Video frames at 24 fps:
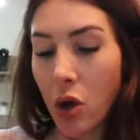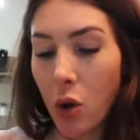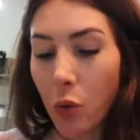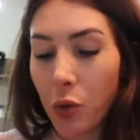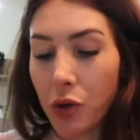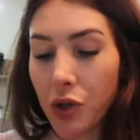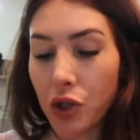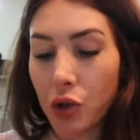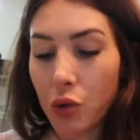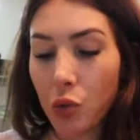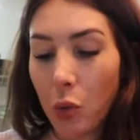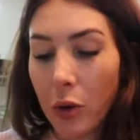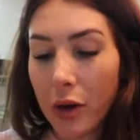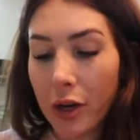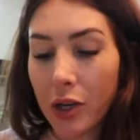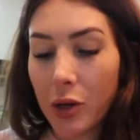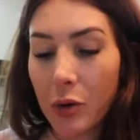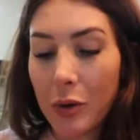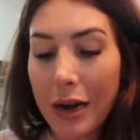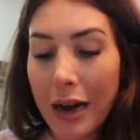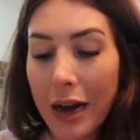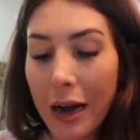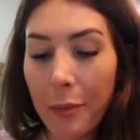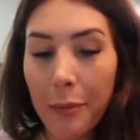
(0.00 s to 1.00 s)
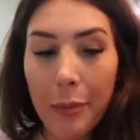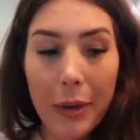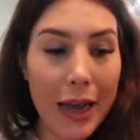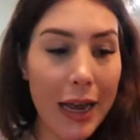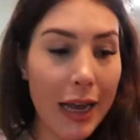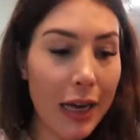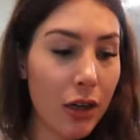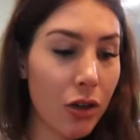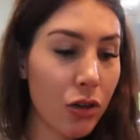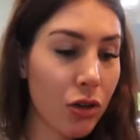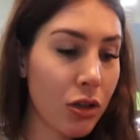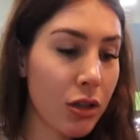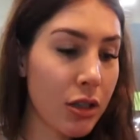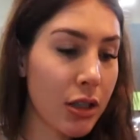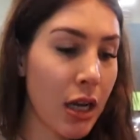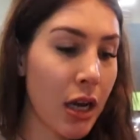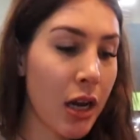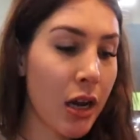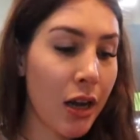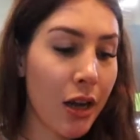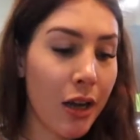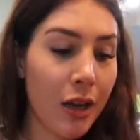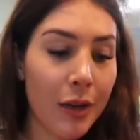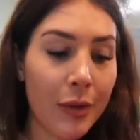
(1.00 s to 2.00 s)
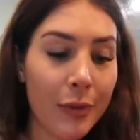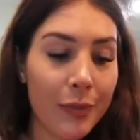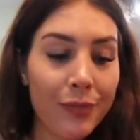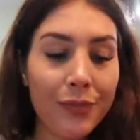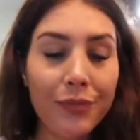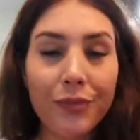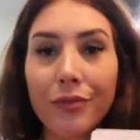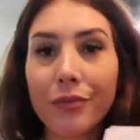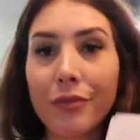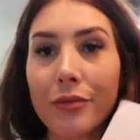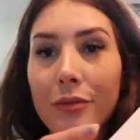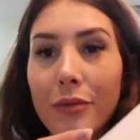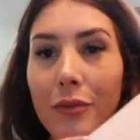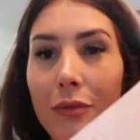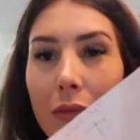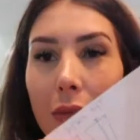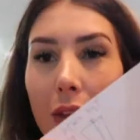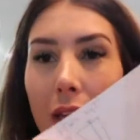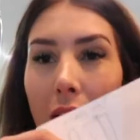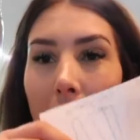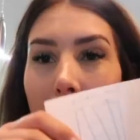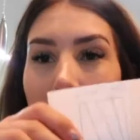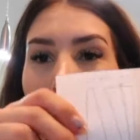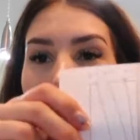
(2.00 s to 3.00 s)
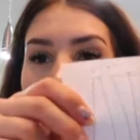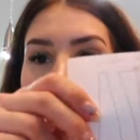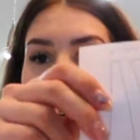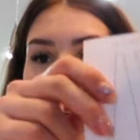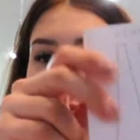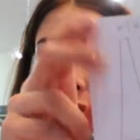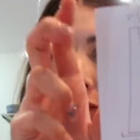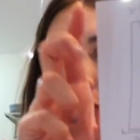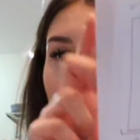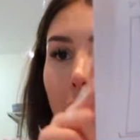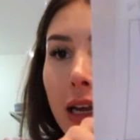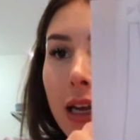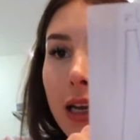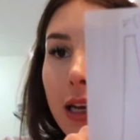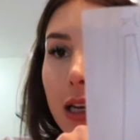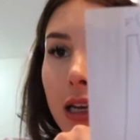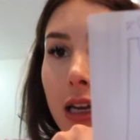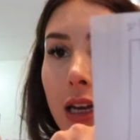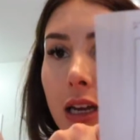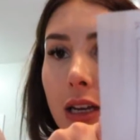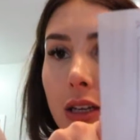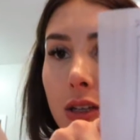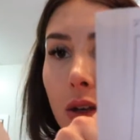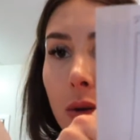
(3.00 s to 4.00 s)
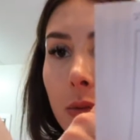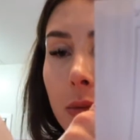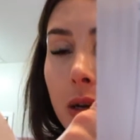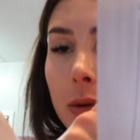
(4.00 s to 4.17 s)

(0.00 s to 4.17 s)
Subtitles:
which is where you cut panels, kind of like, so I'm